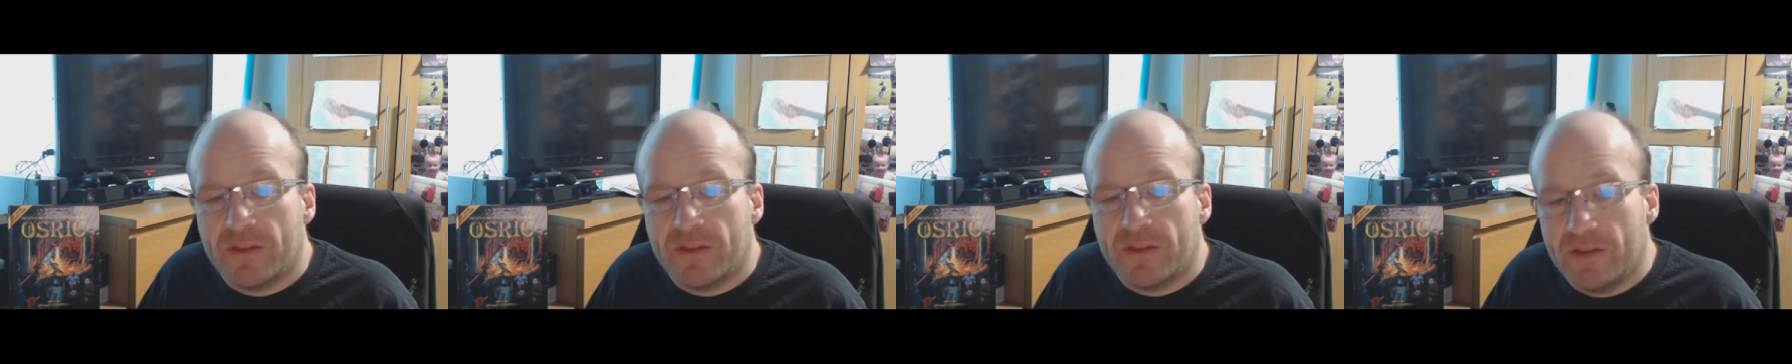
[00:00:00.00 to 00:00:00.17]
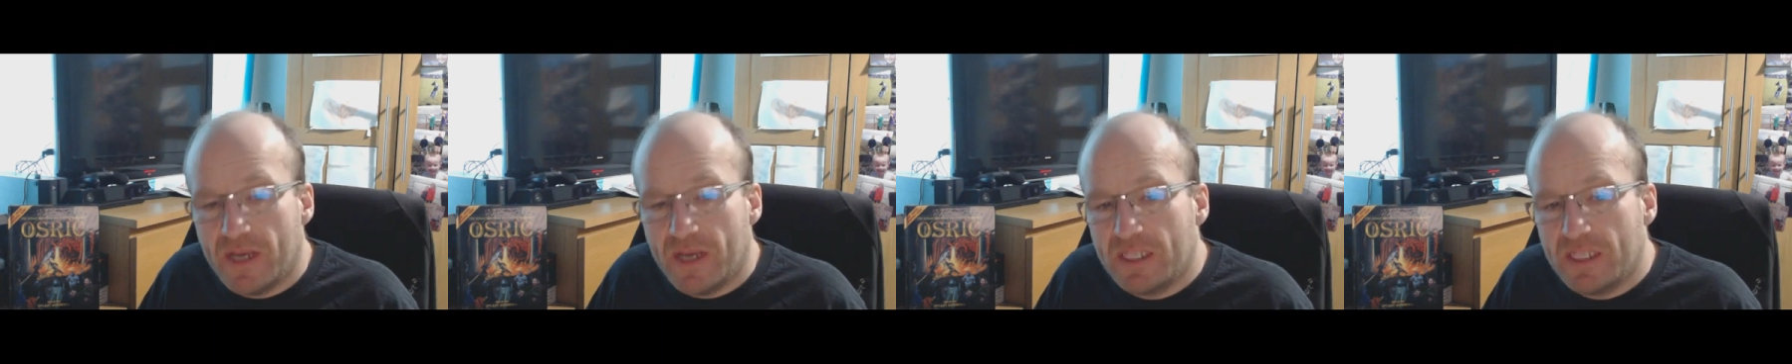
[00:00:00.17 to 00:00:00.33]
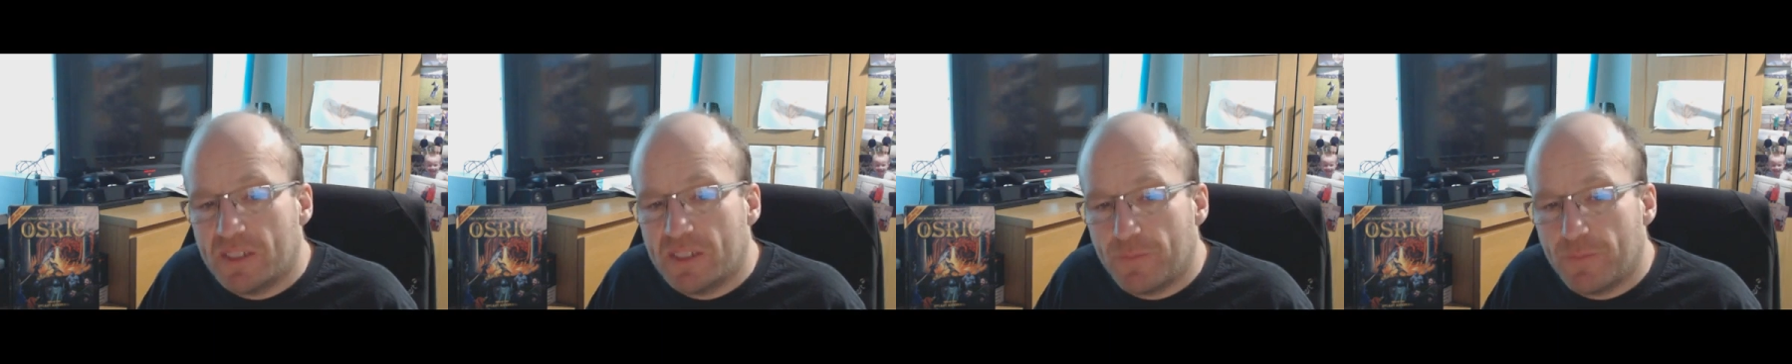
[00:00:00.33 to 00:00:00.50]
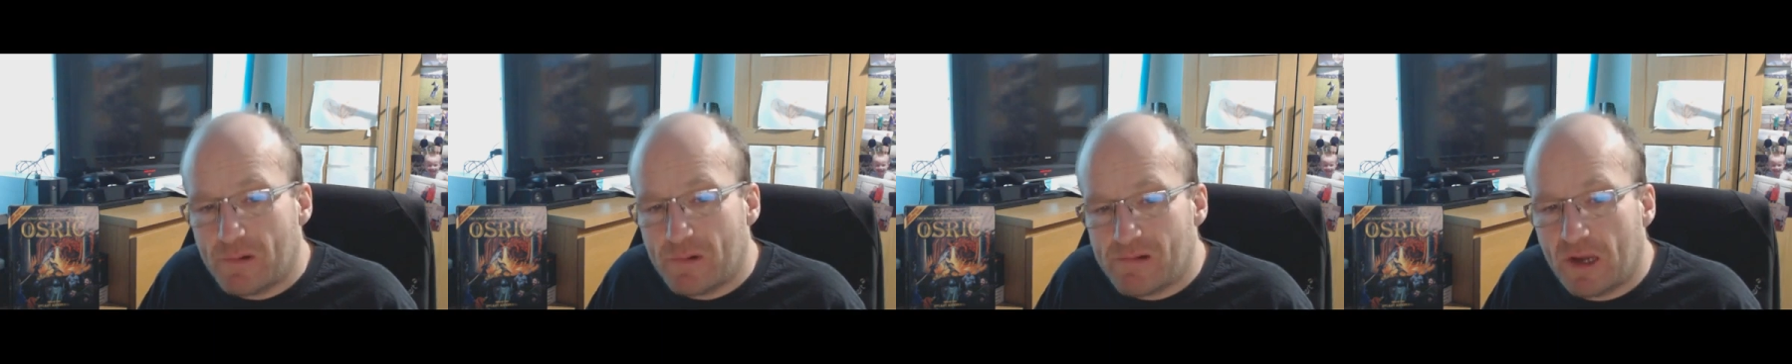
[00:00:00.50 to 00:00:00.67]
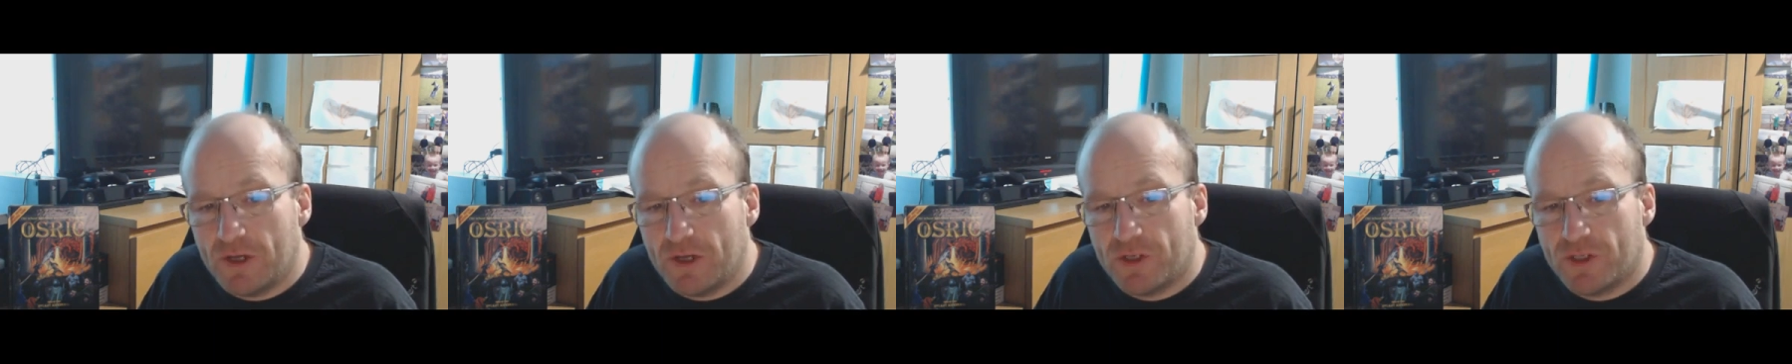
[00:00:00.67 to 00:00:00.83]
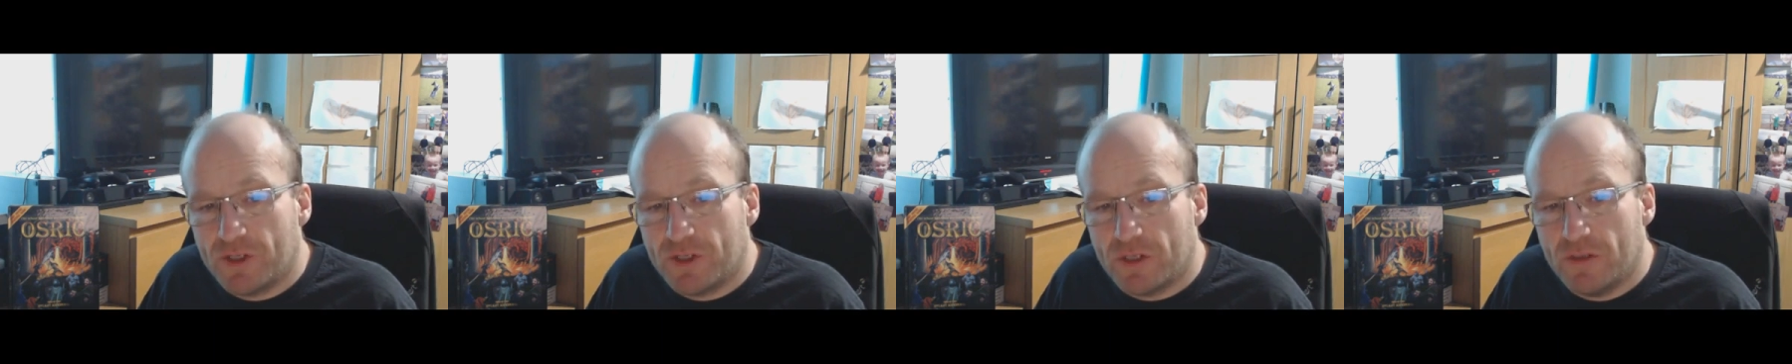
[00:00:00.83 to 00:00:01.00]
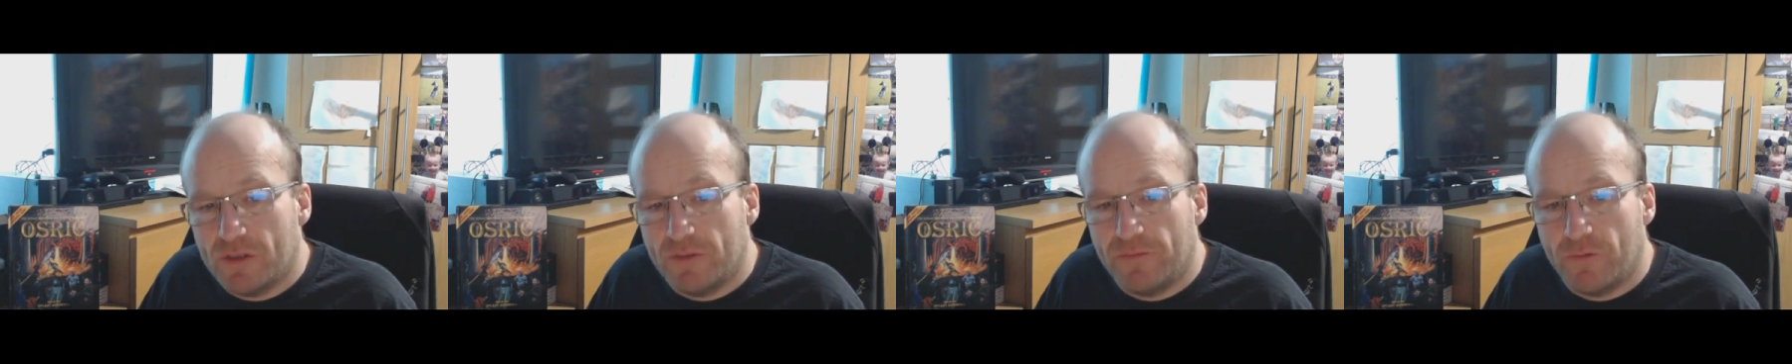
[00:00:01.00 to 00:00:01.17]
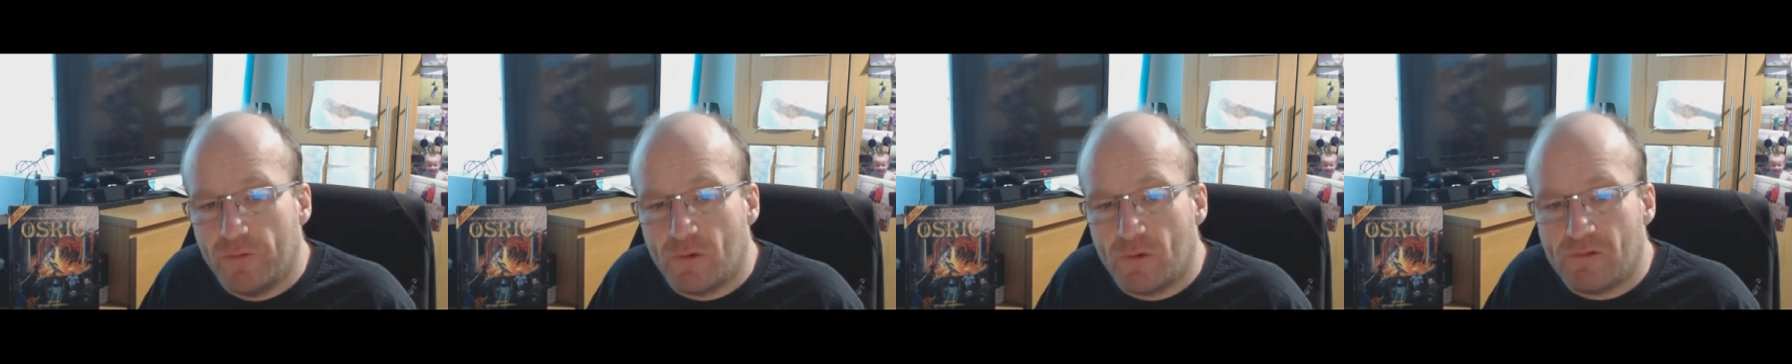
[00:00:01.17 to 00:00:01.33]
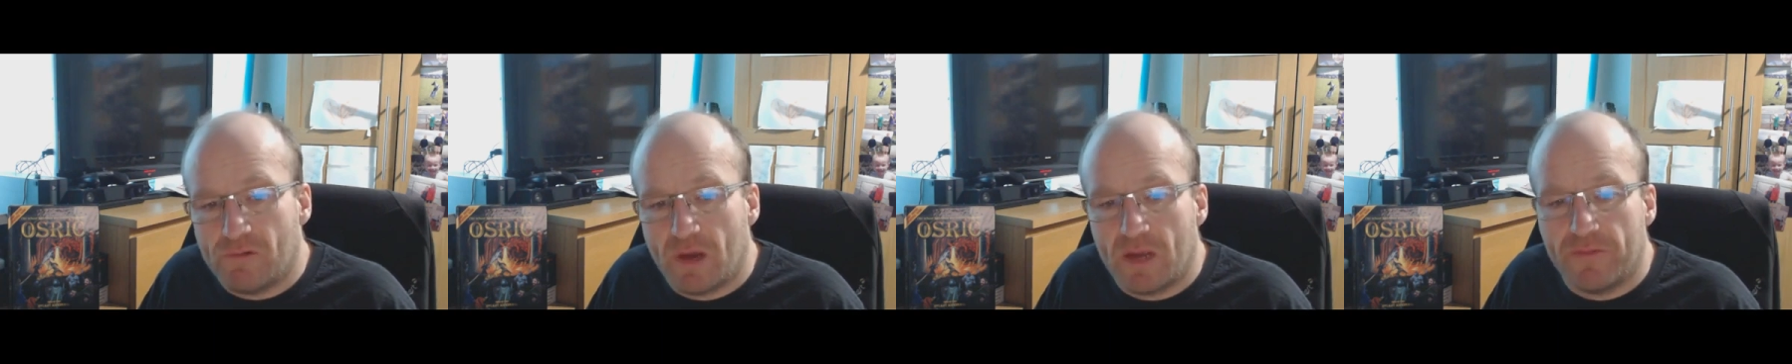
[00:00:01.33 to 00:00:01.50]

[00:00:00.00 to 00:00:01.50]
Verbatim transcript: the inspiration for